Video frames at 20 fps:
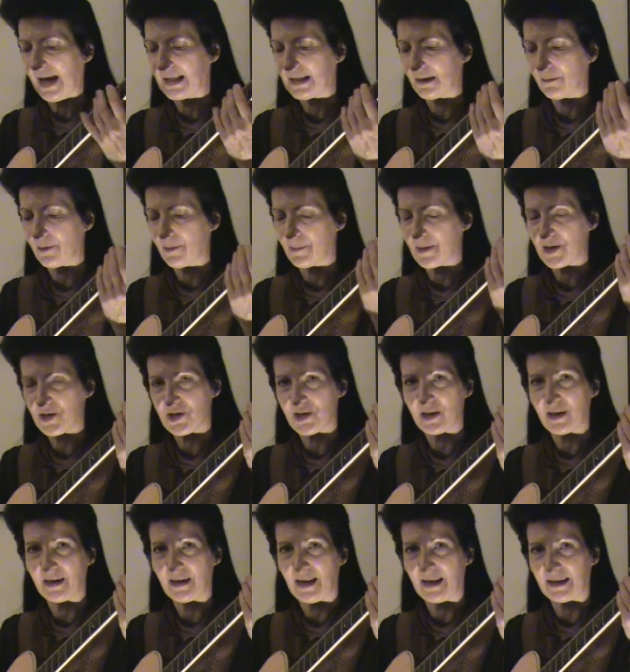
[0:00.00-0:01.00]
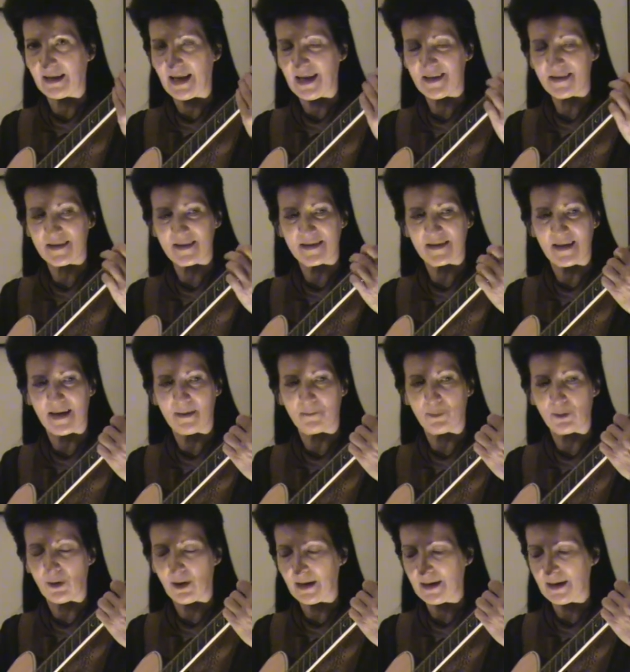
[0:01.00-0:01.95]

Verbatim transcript: And let me mention in that last example,